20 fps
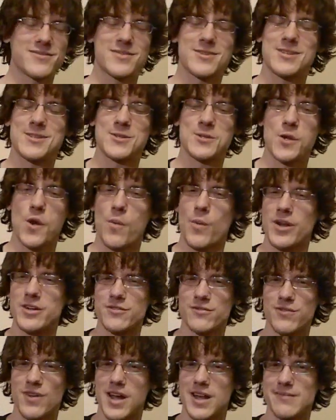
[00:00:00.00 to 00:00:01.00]
So much
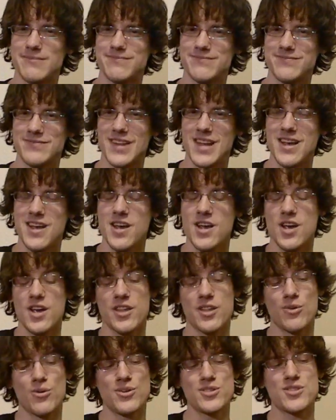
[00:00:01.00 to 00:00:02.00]
fun.
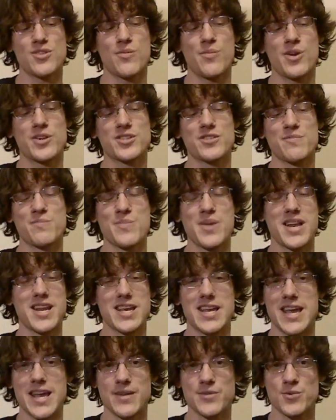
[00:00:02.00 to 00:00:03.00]
There were also a bunch of mini
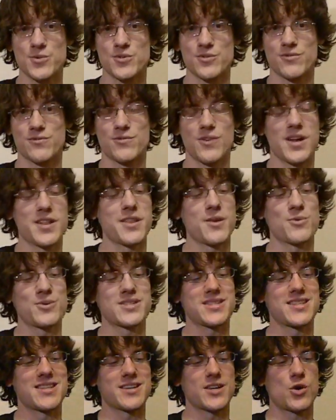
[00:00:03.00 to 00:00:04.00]
games which were fun. There
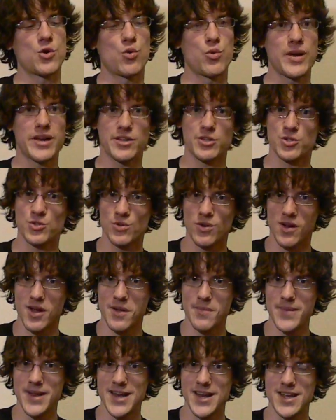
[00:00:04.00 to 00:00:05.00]
was the Quick Draw
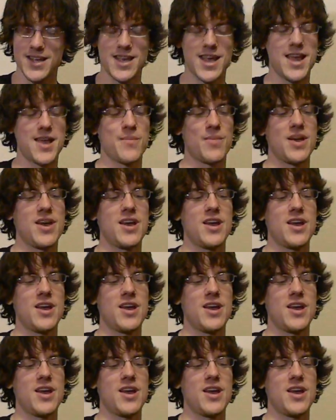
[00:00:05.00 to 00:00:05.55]
mini game.